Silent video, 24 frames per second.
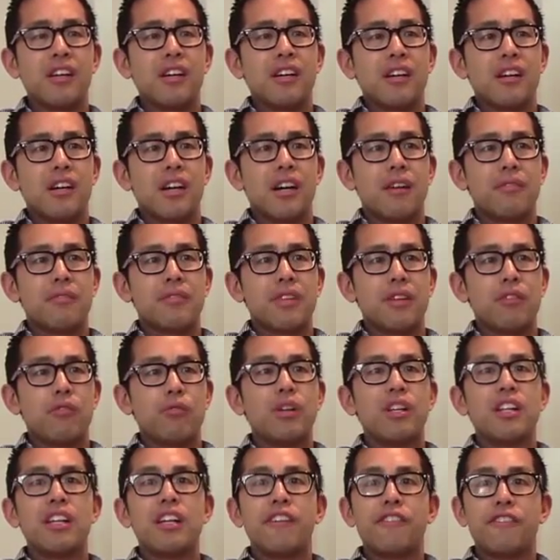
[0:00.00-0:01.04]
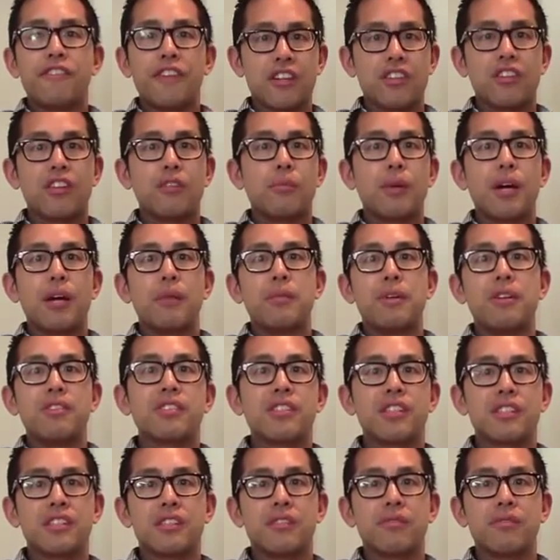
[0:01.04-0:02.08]
that really affected my immune
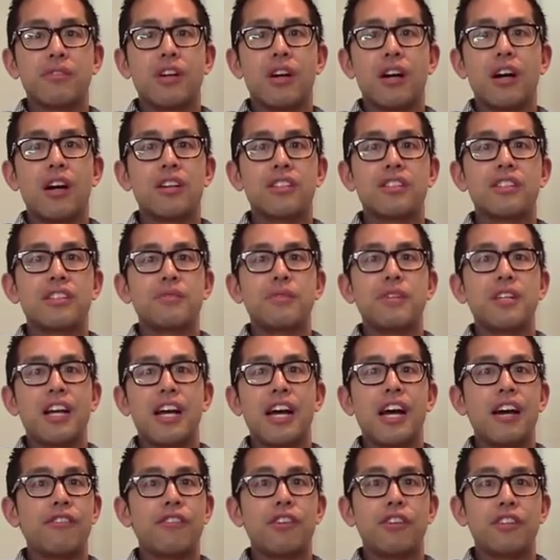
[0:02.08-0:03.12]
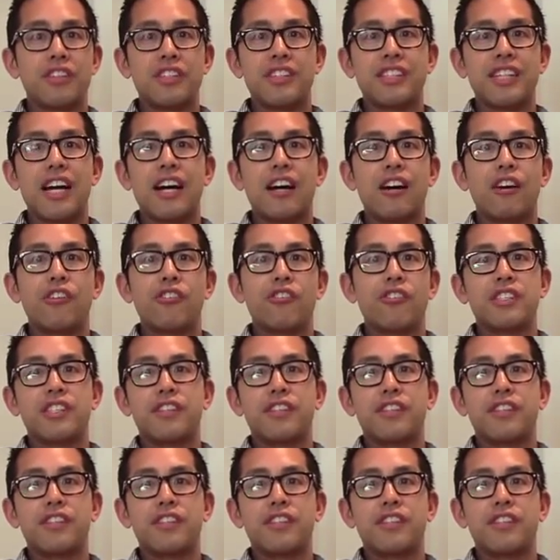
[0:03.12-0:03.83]
system, causing me to have all these allergies.